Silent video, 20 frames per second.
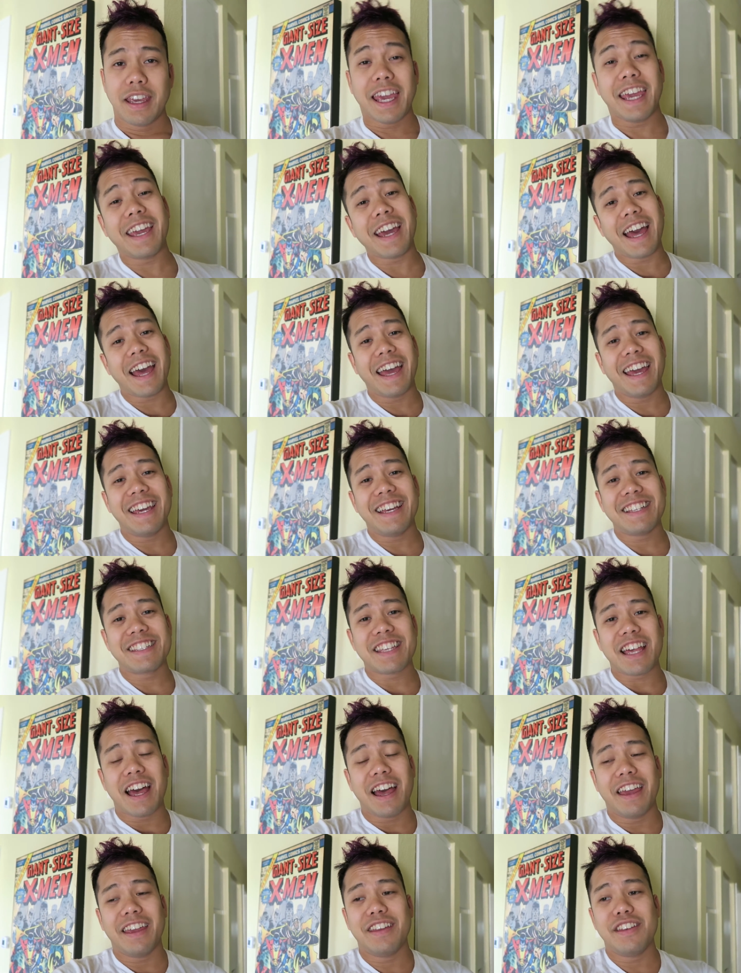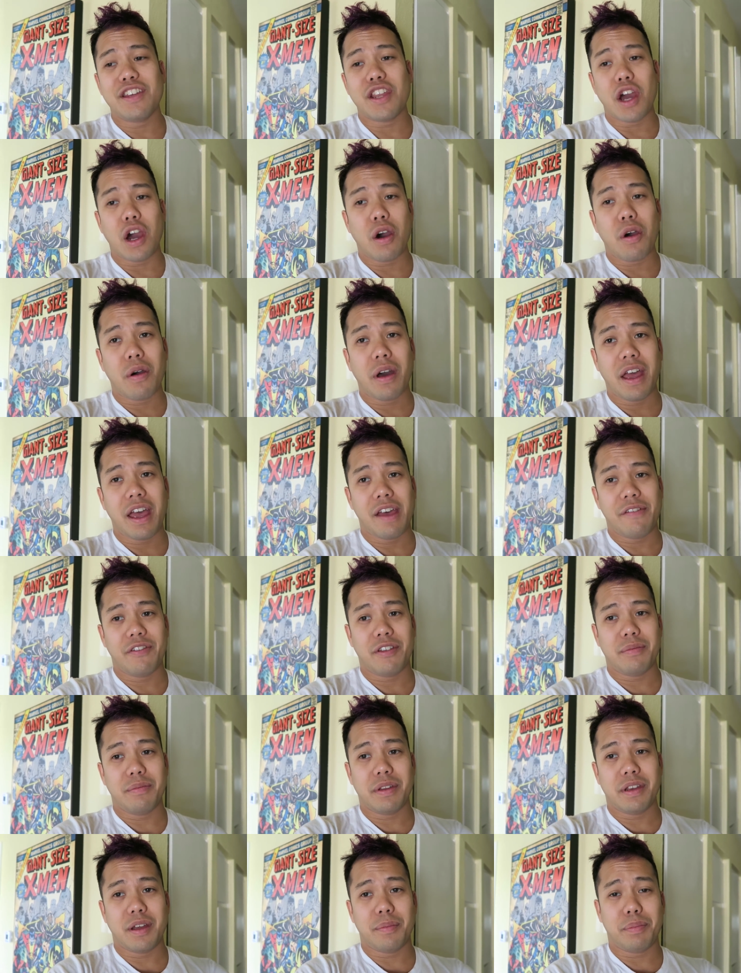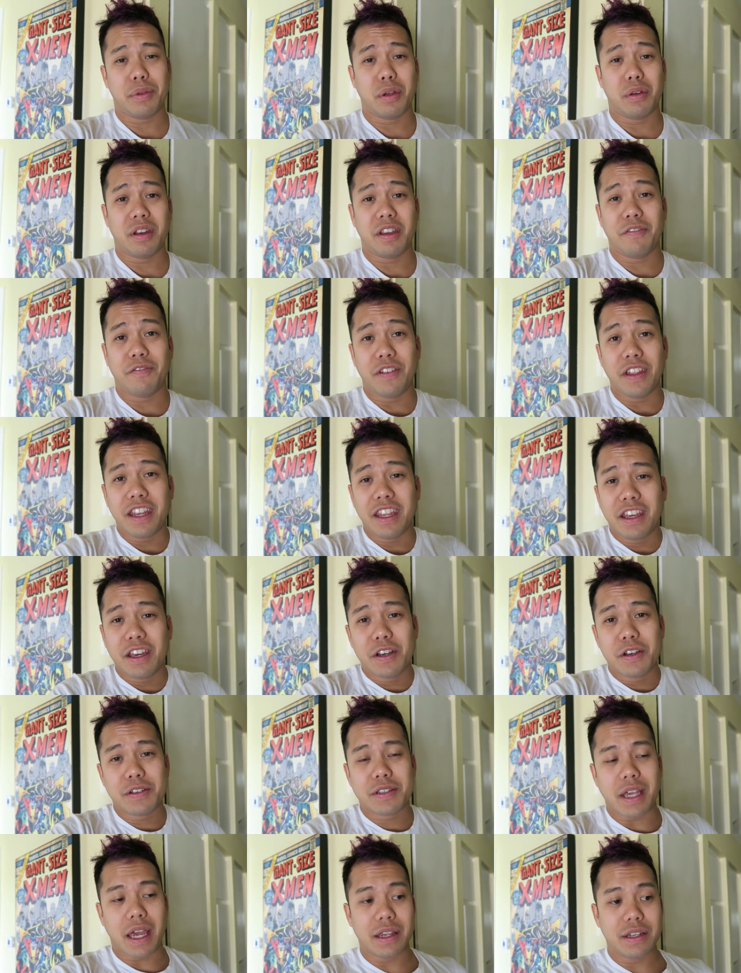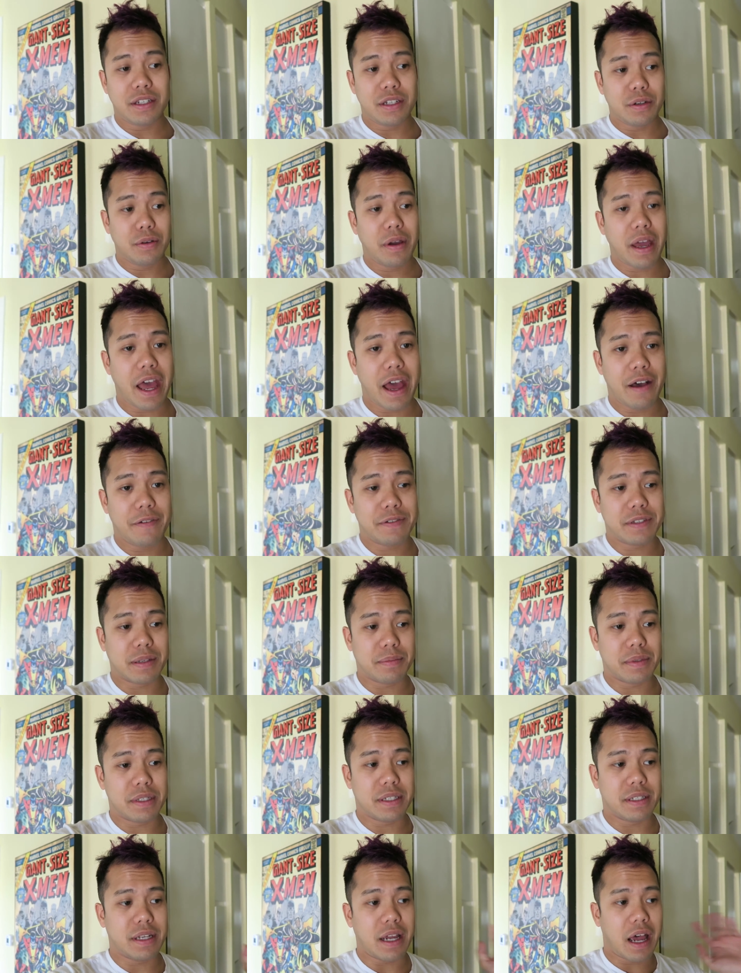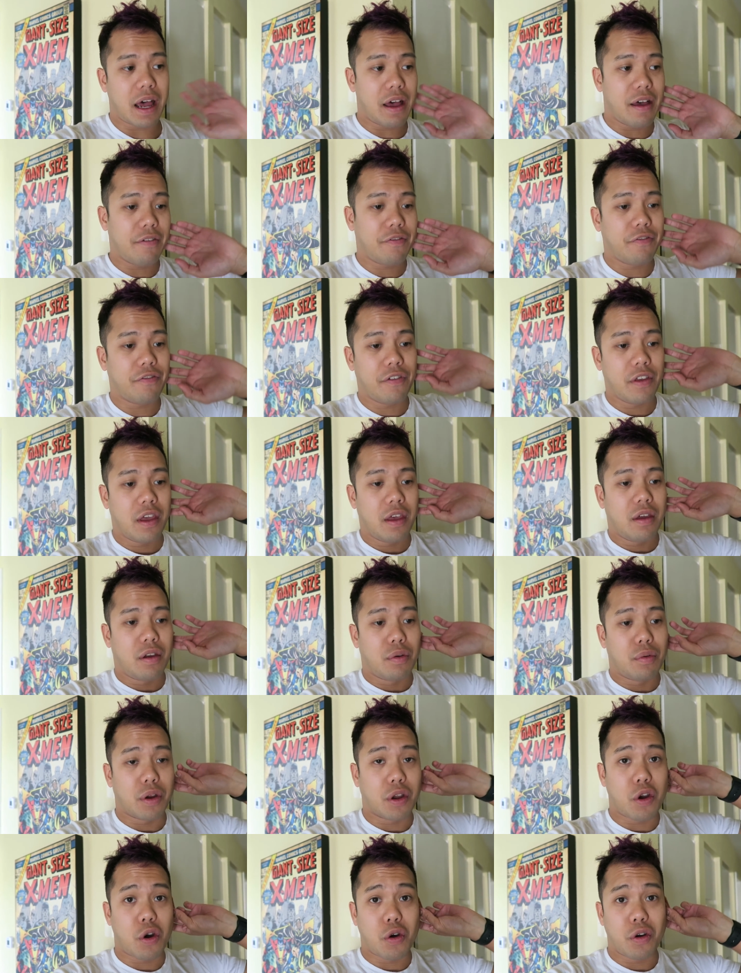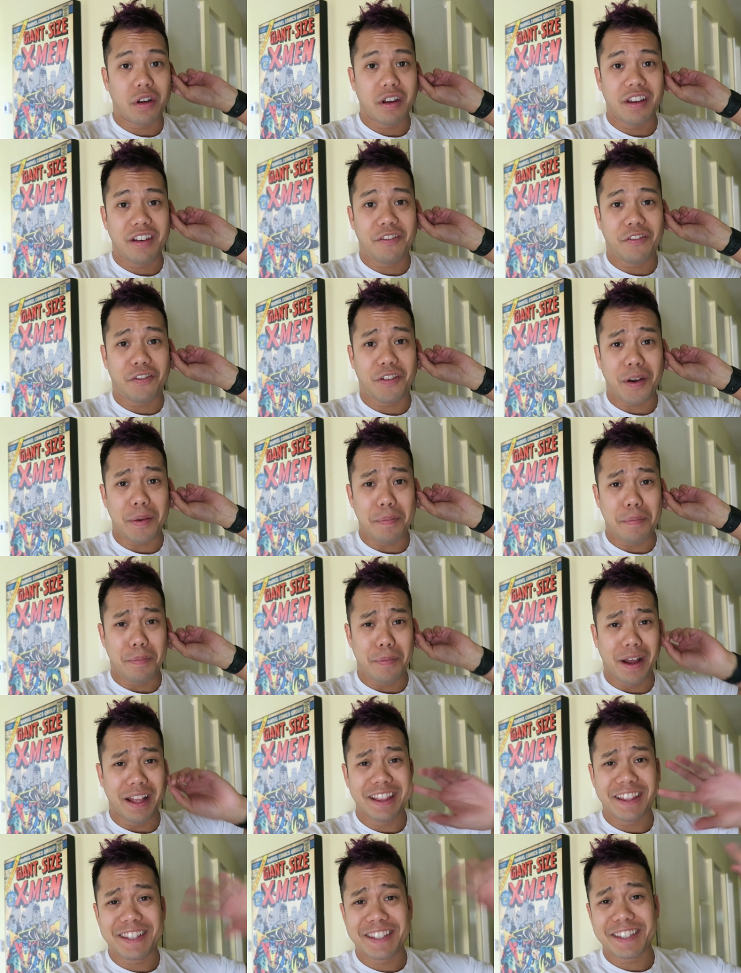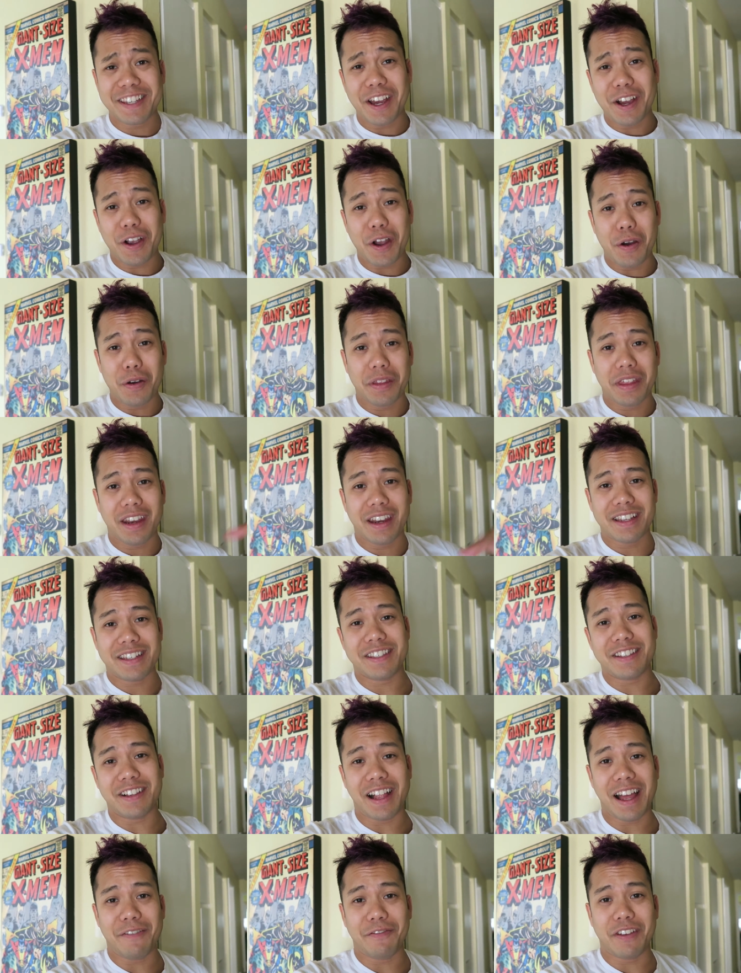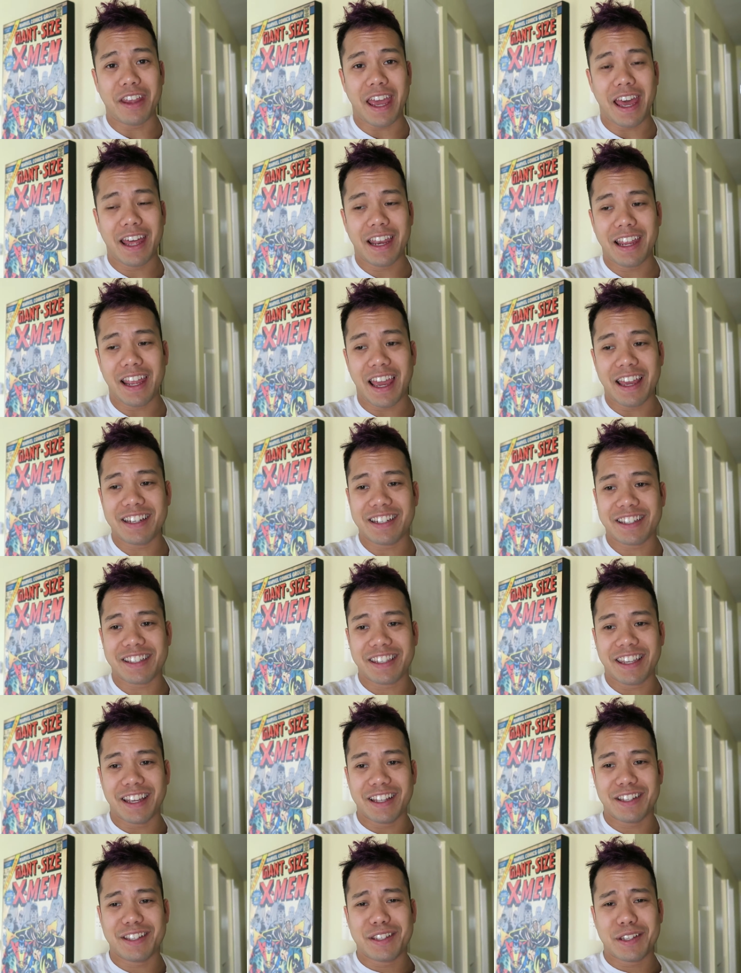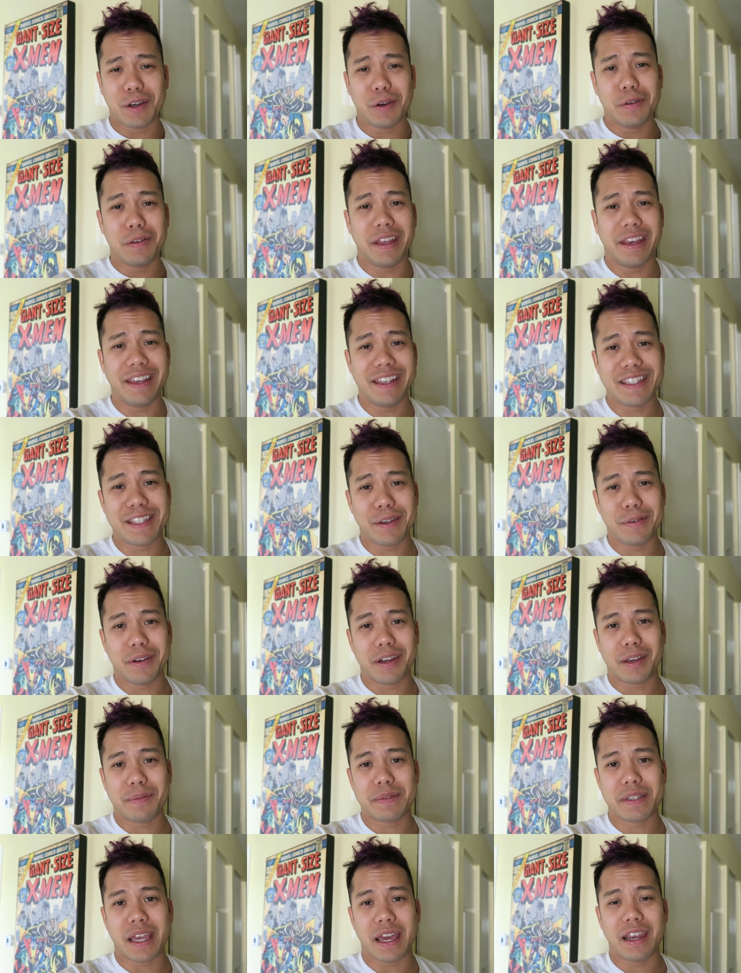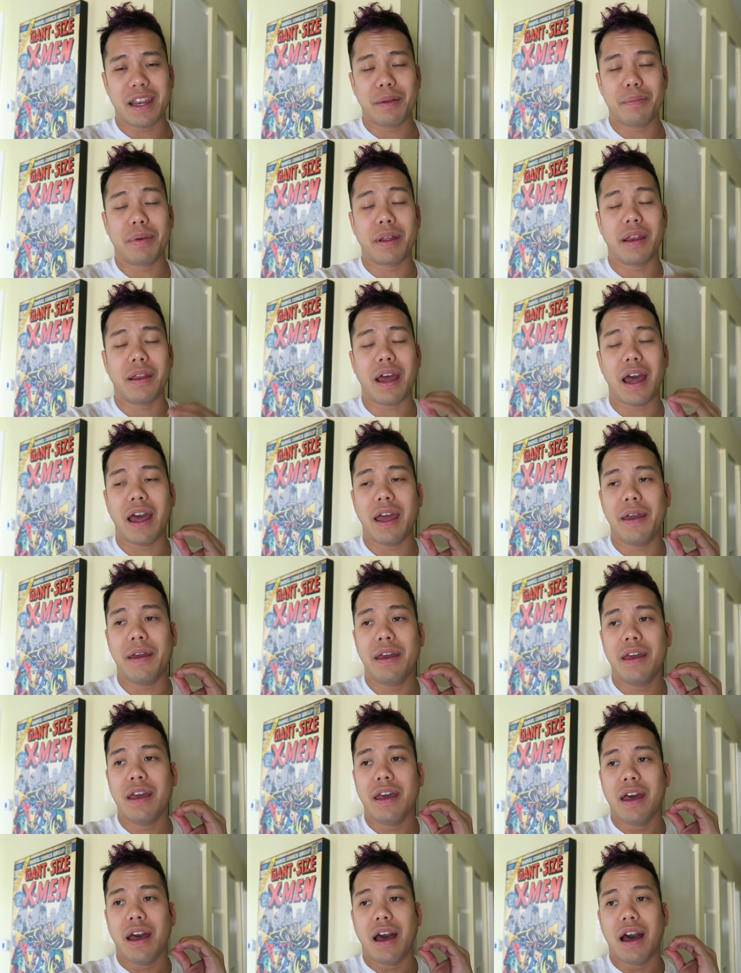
Hey guys, I know I haven't been uploading videos. I do have some stuff recorded from months ago that I still have to edit. I just get so lazy when it comes to editing, but I,